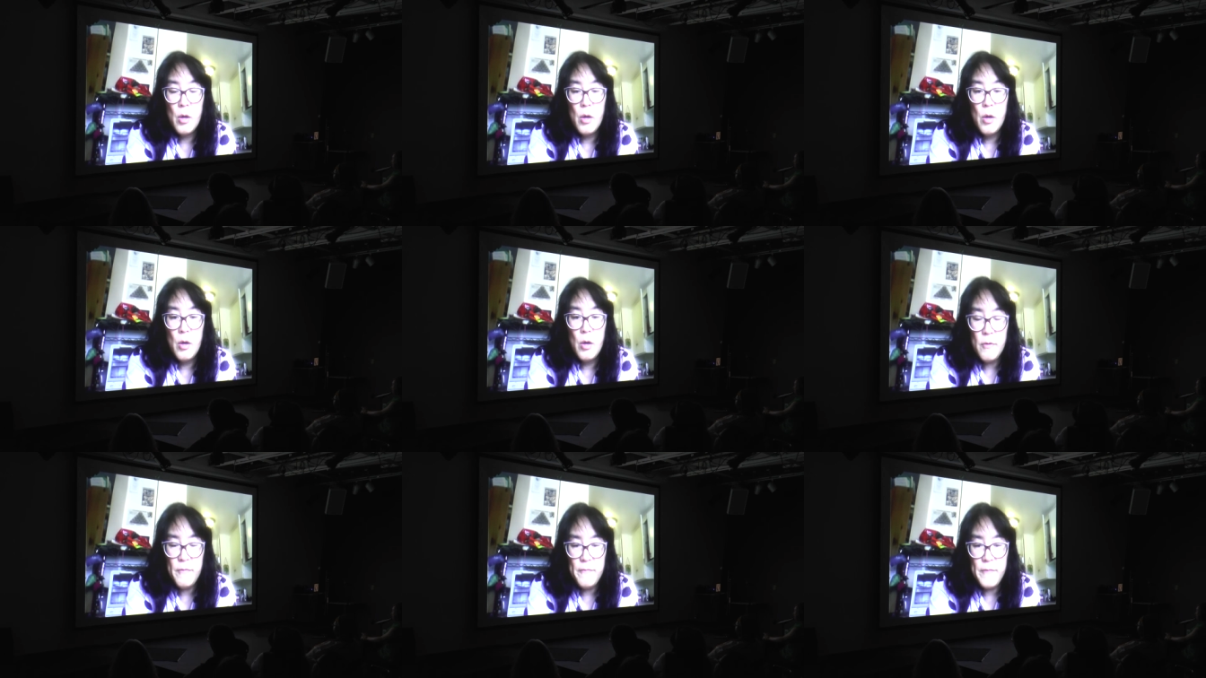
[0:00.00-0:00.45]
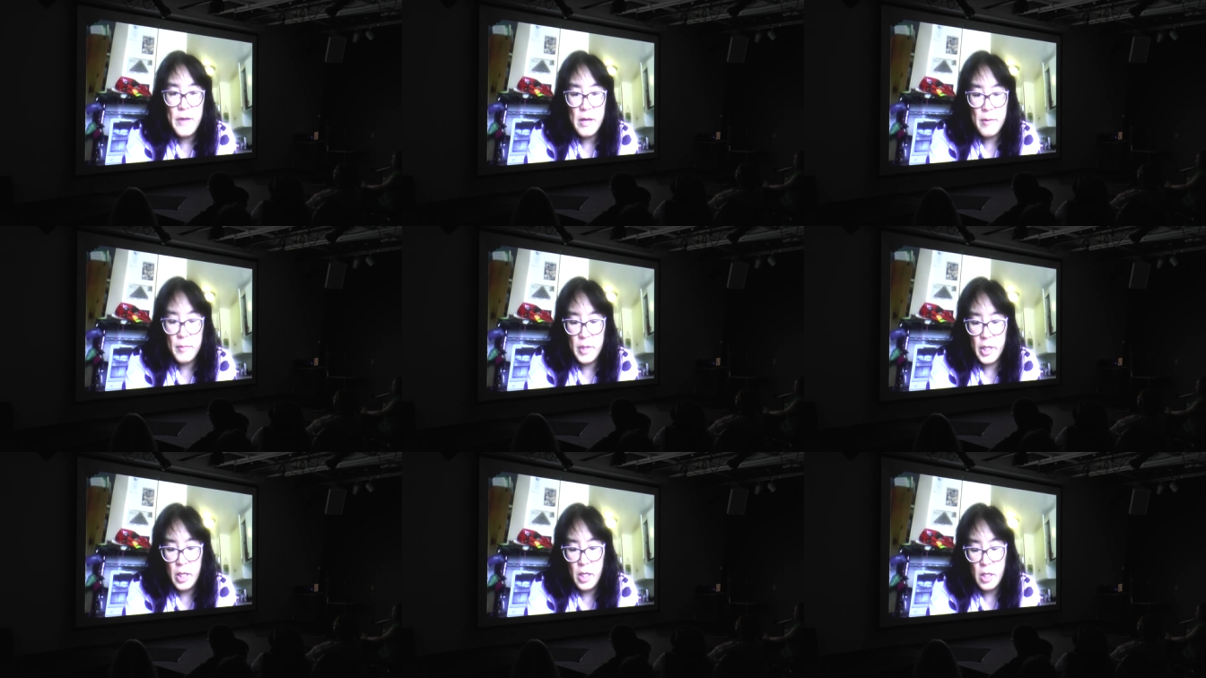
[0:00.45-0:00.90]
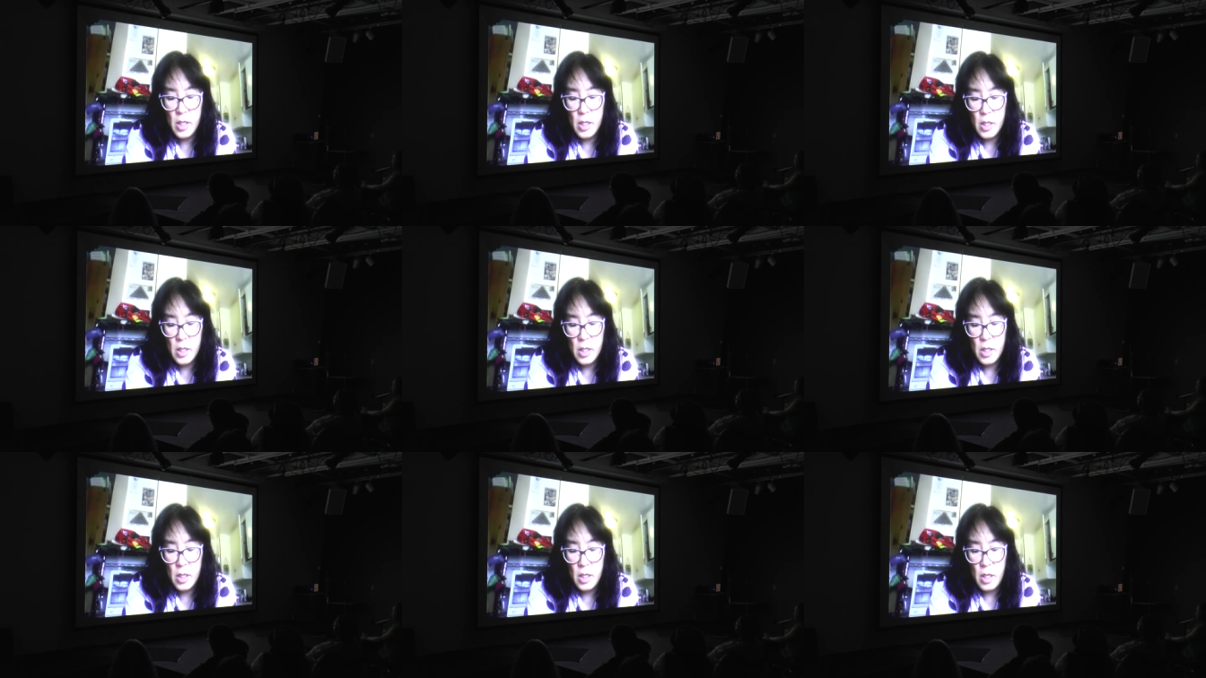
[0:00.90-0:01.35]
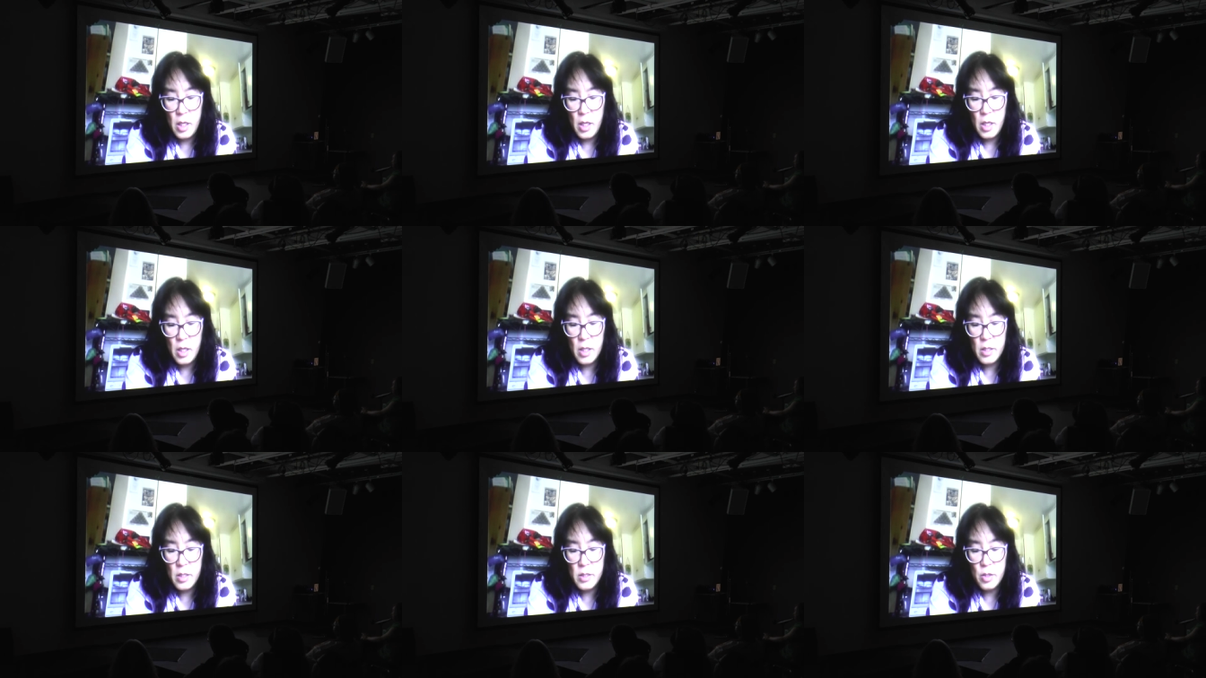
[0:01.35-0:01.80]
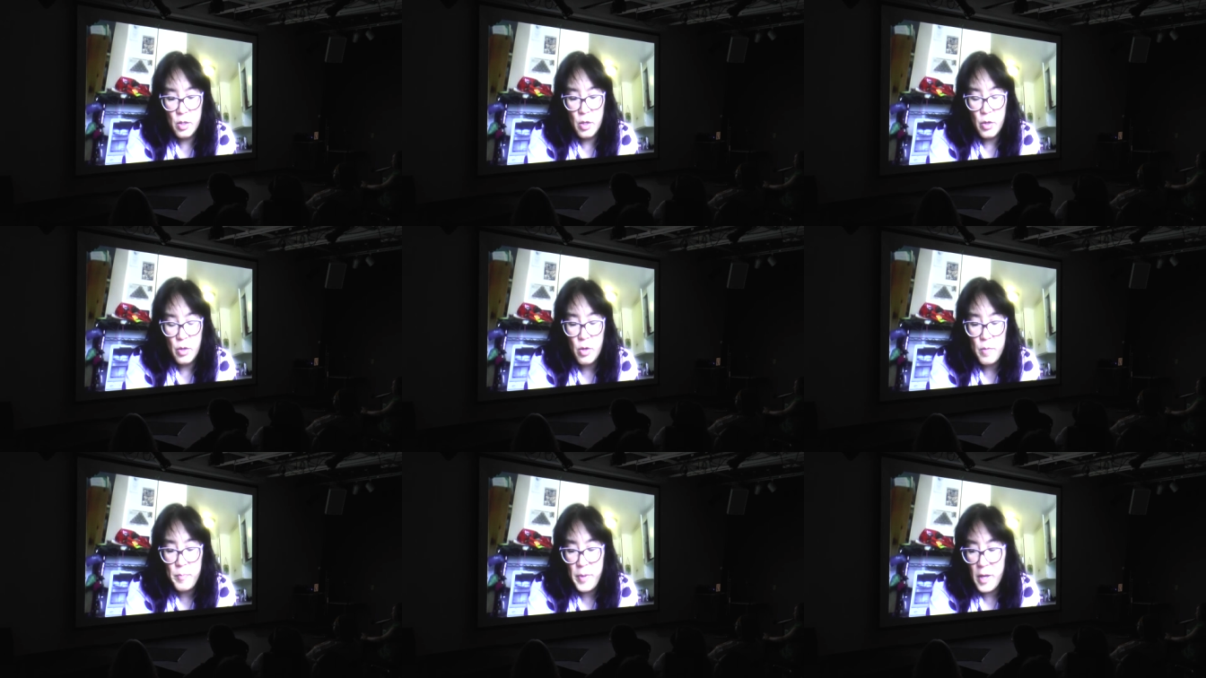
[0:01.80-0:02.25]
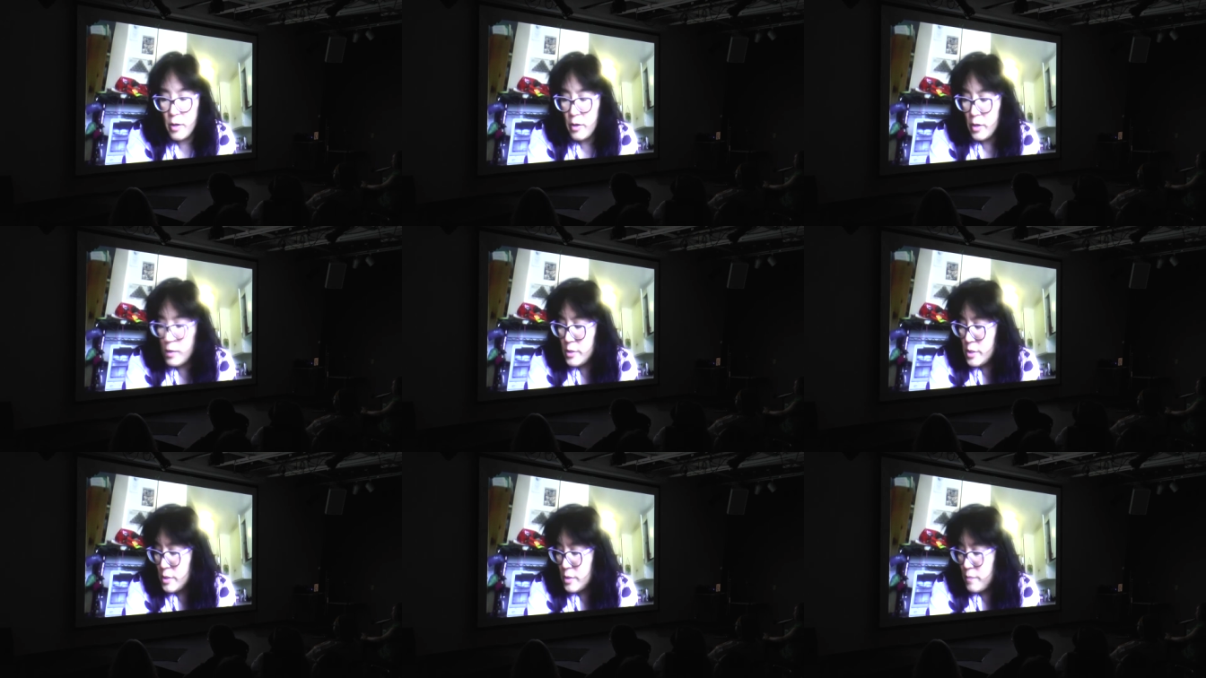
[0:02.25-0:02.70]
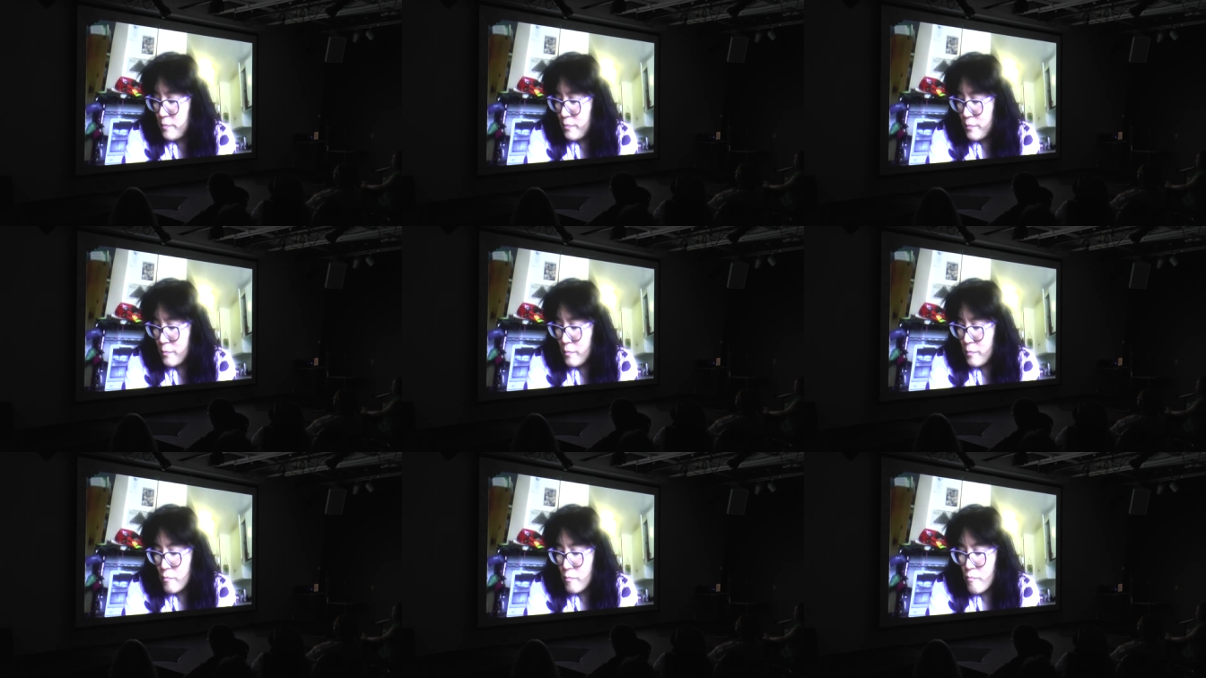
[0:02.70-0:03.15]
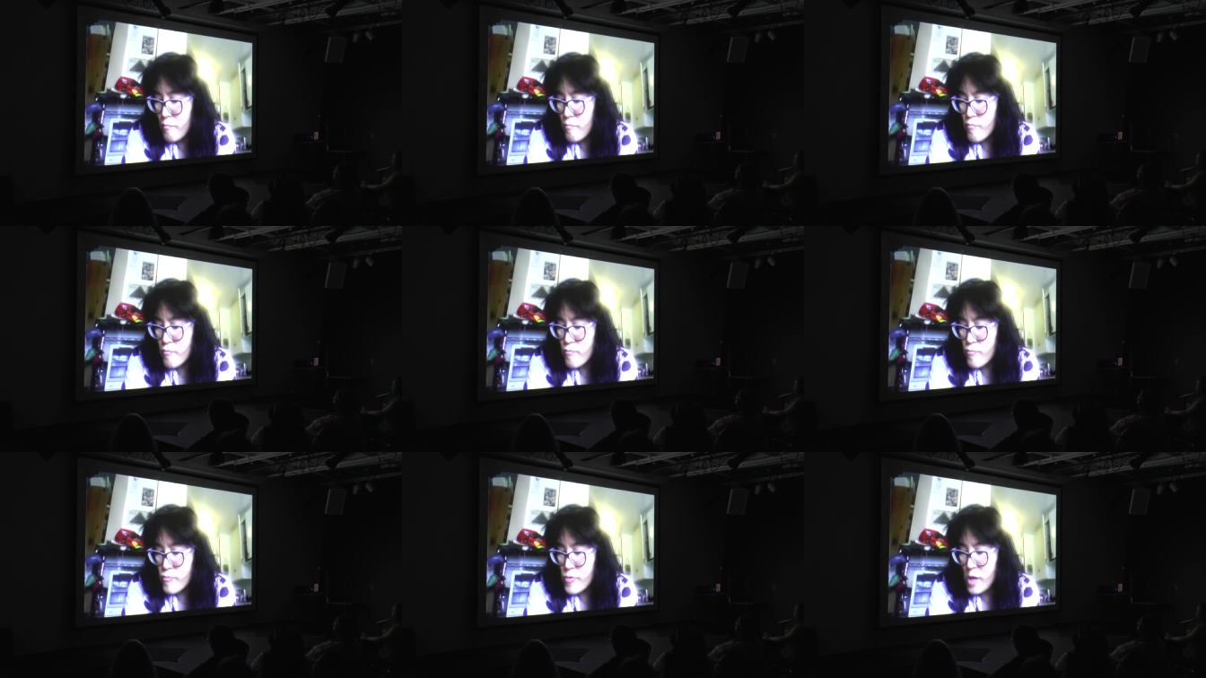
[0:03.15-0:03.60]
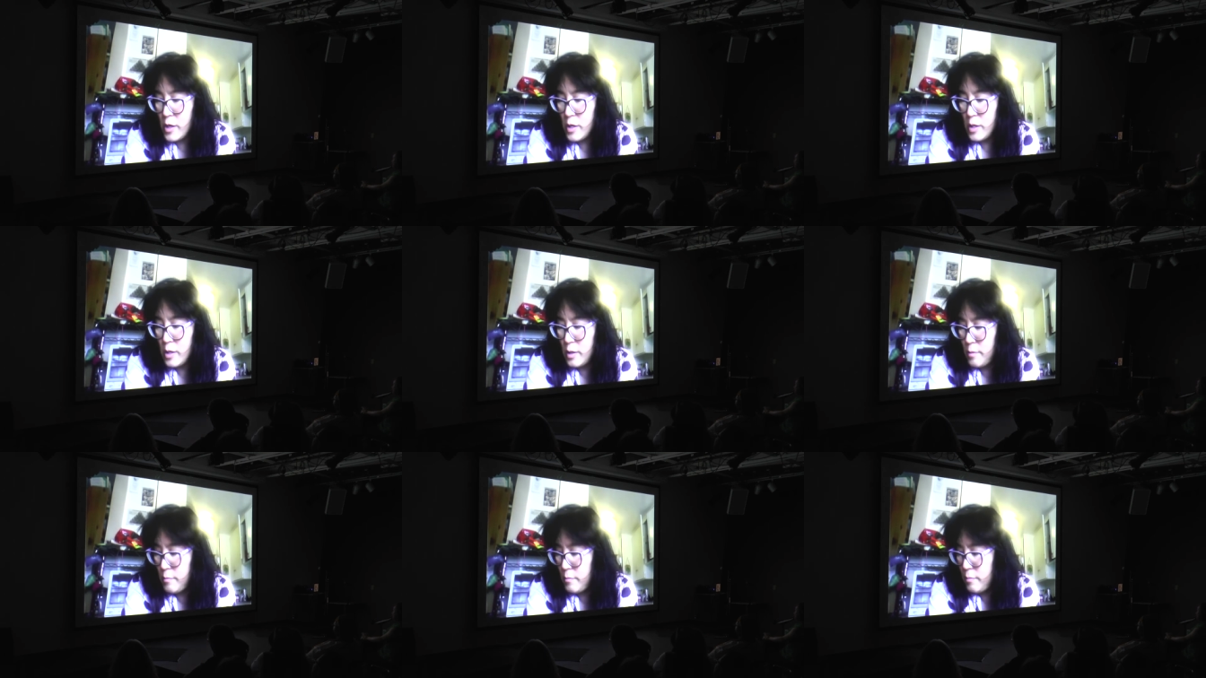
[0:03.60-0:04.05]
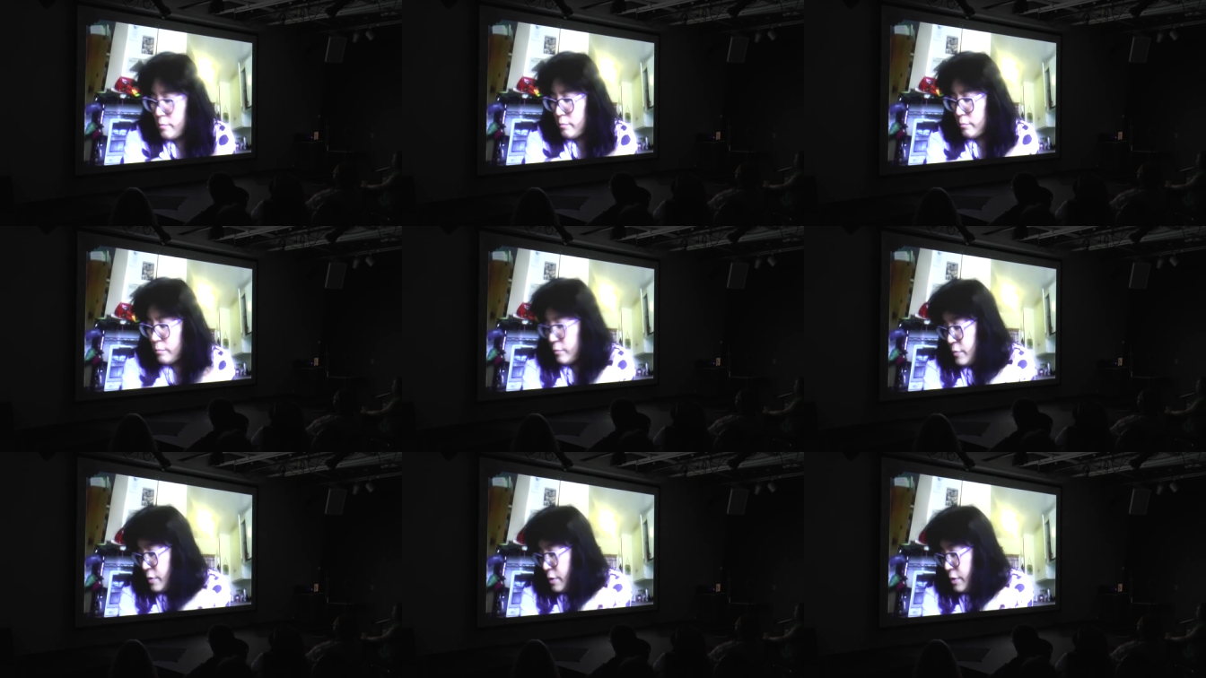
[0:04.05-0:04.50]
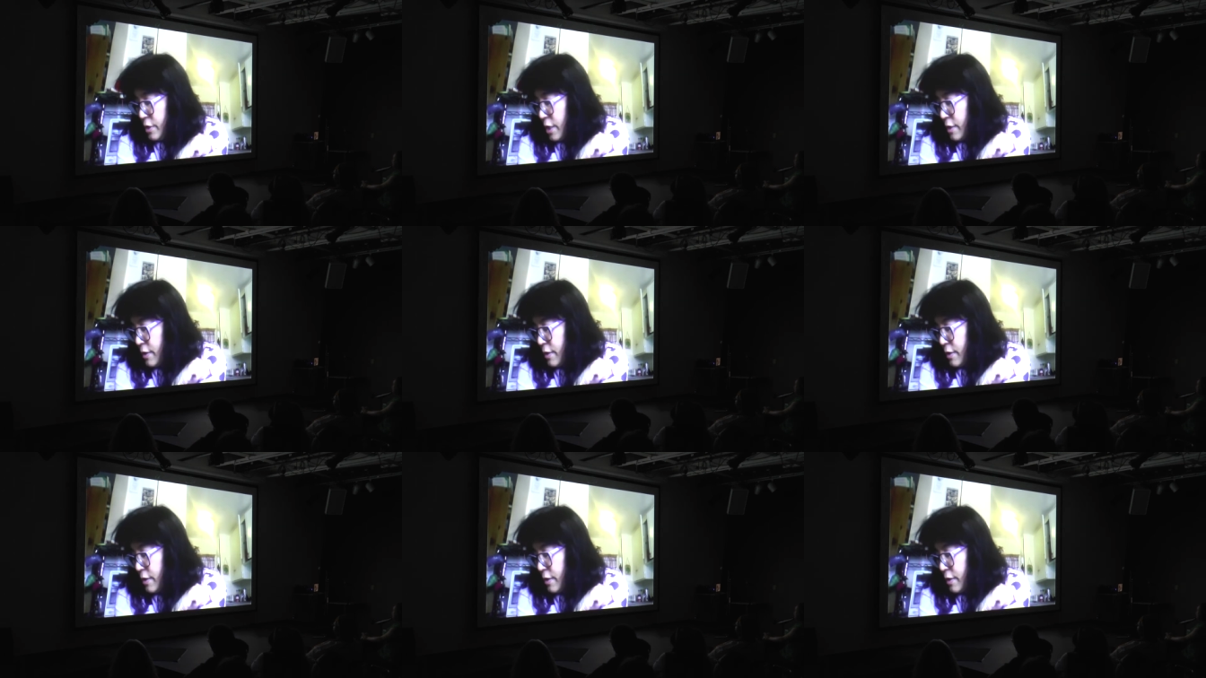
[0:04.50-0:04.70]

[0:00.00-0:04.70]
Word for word: her family and, you know, her parents. Um, check